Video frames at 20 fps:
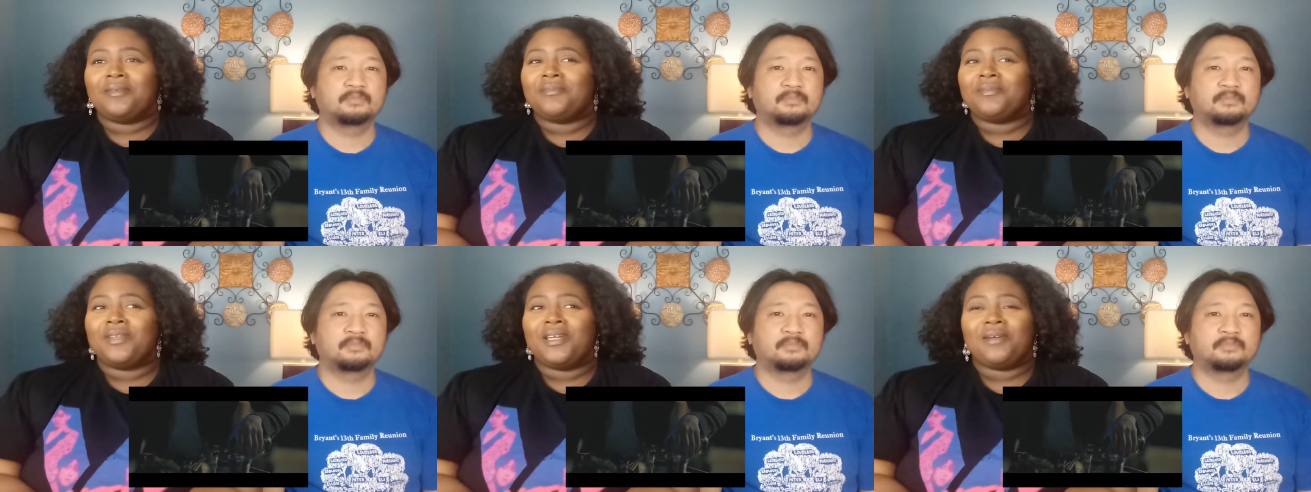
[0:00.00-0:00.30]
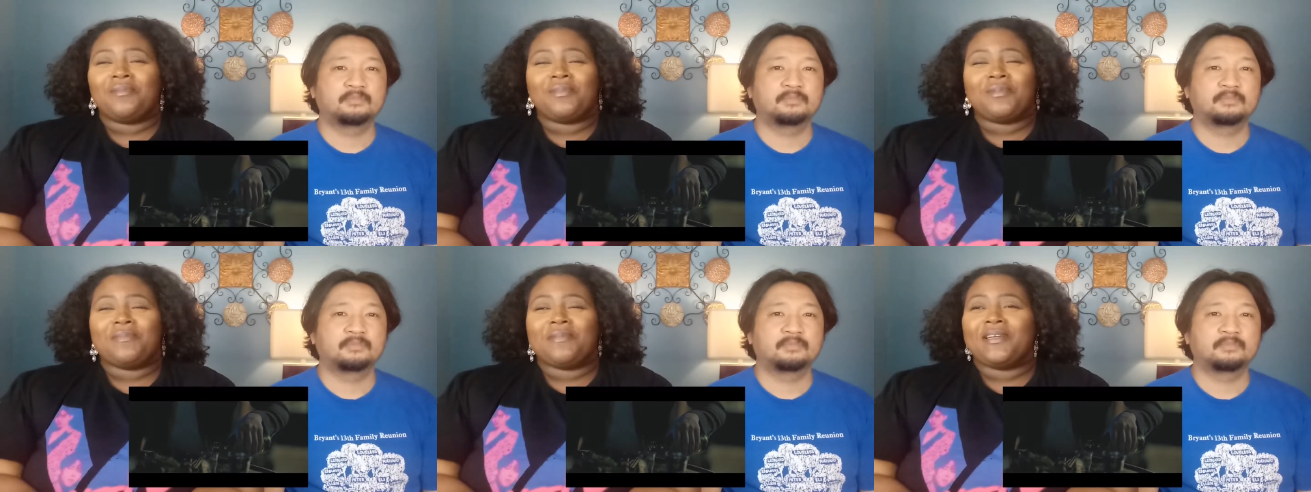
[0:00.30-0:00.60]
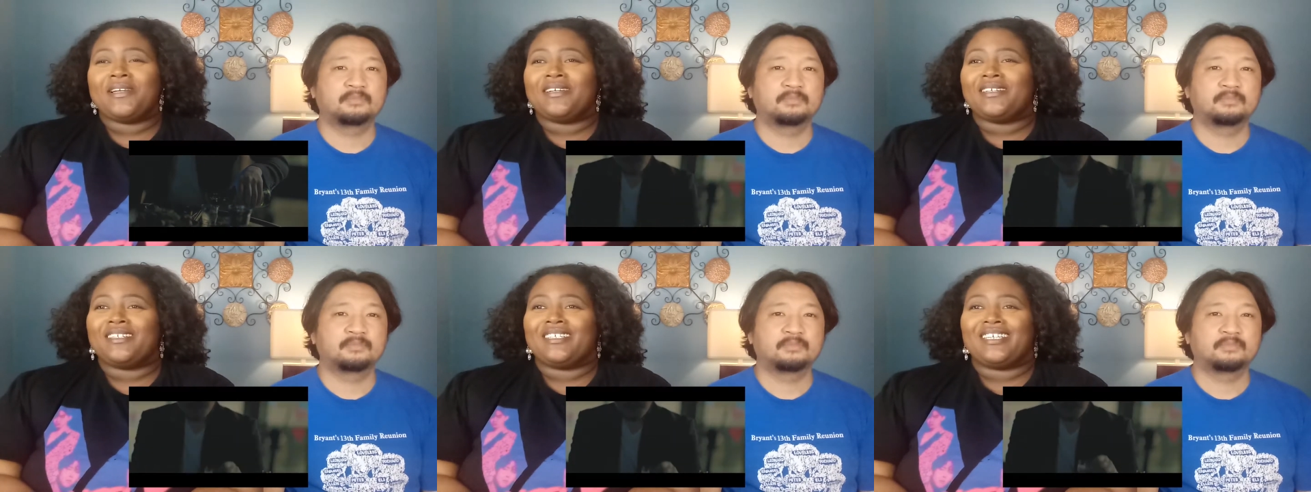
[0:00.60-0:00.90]
Speaker 1: I'm not
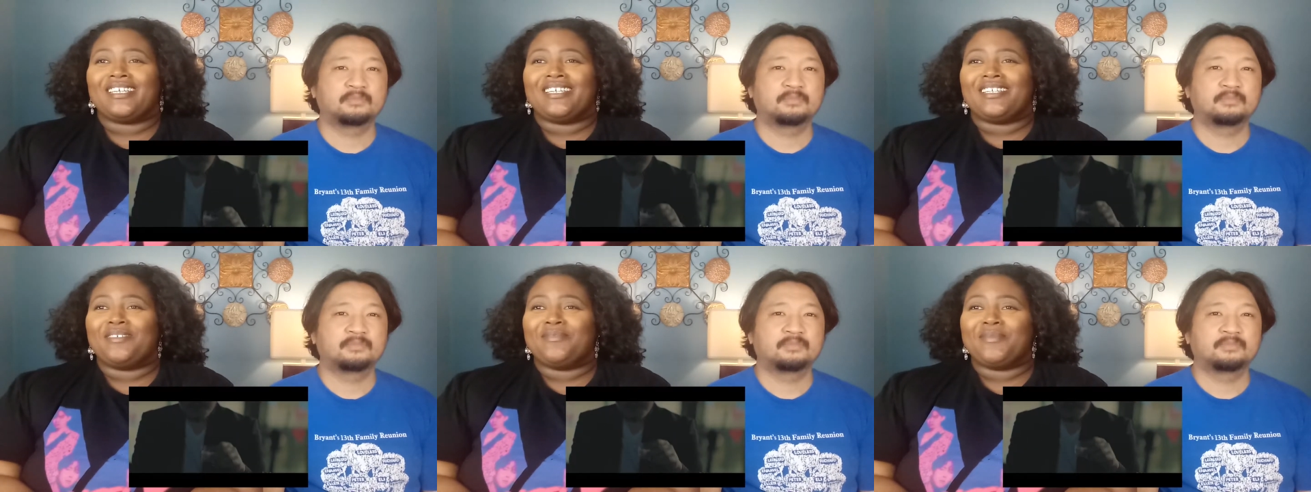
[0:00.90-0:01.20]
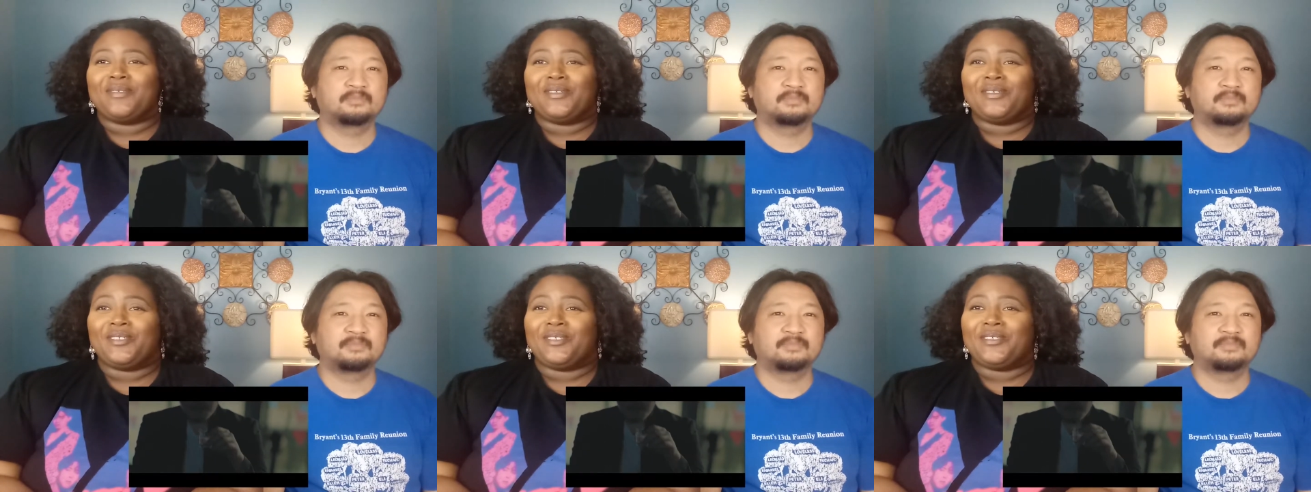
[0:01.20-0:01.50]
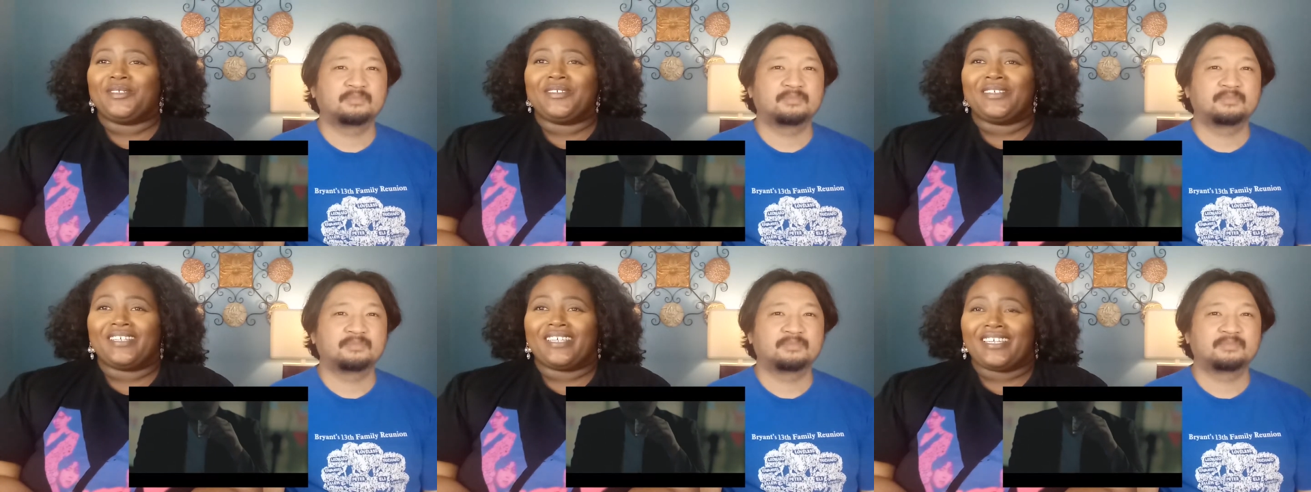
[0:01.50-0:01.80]
prepared to get
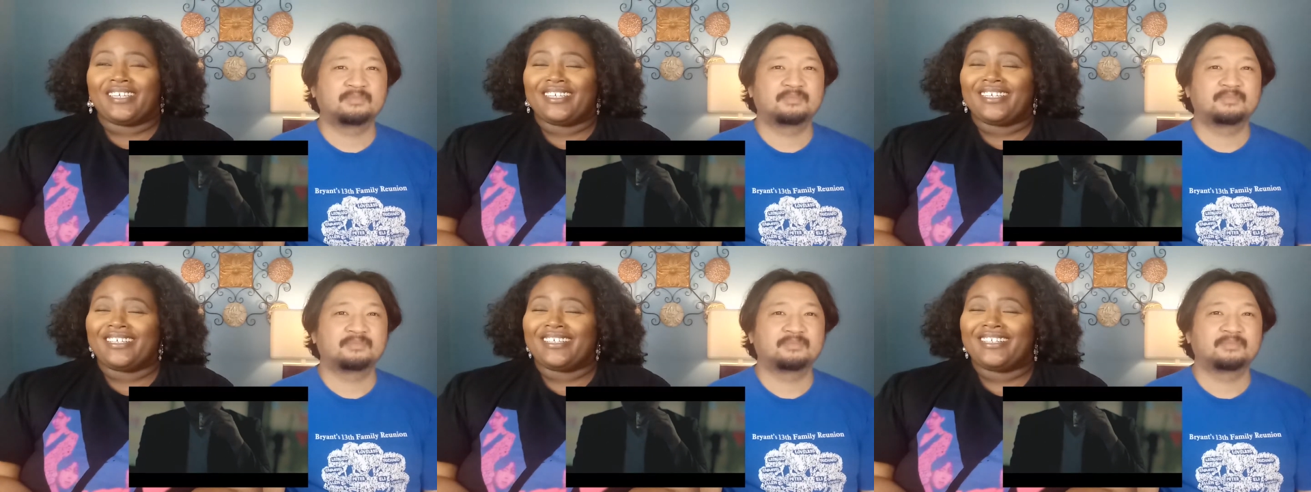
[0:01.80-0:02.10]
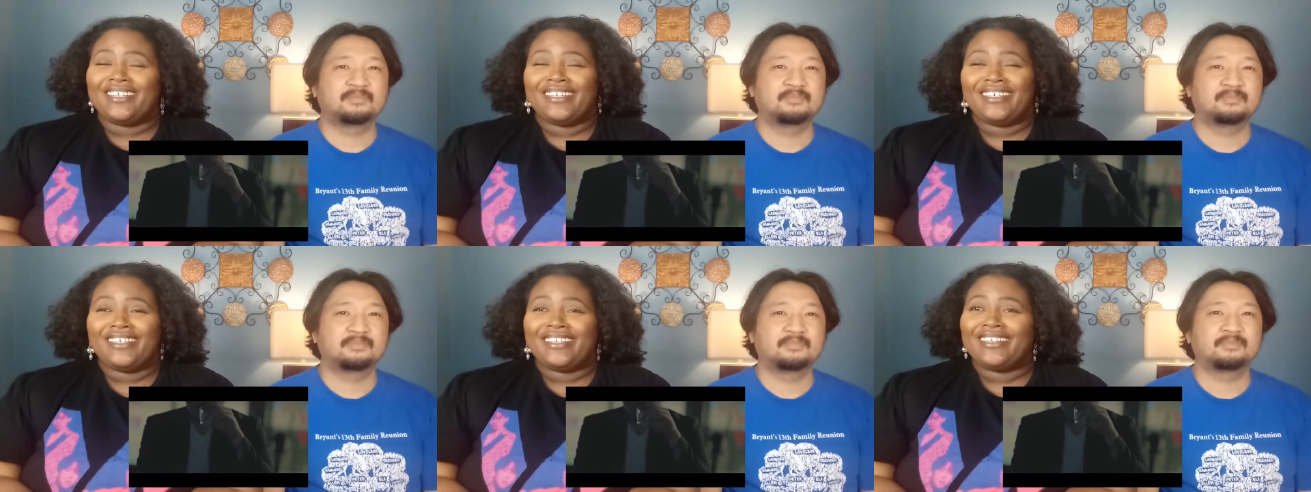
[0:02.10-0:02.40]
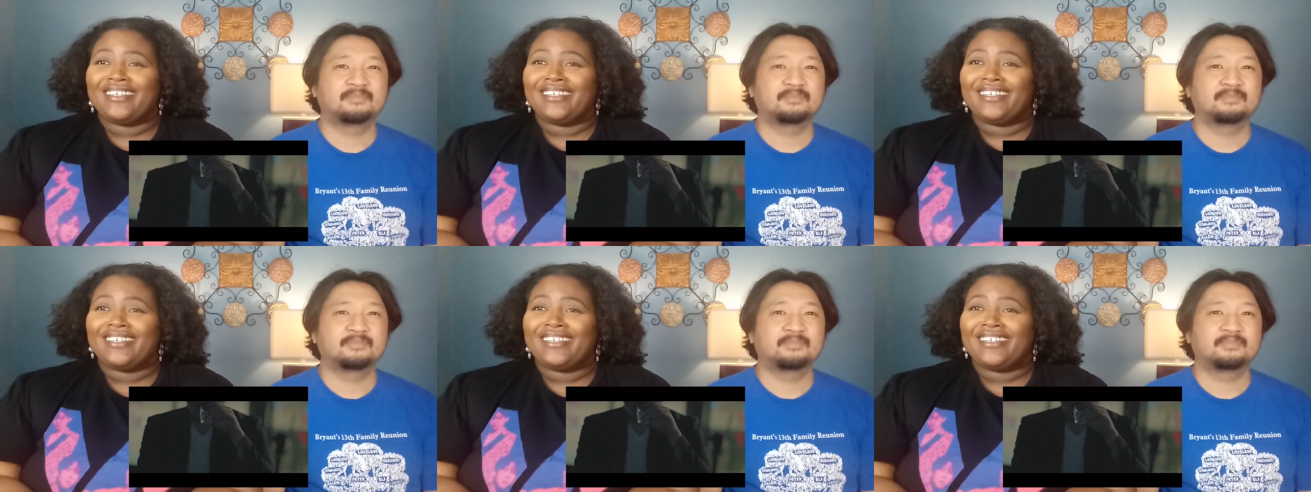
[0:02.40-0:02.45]
emotional again.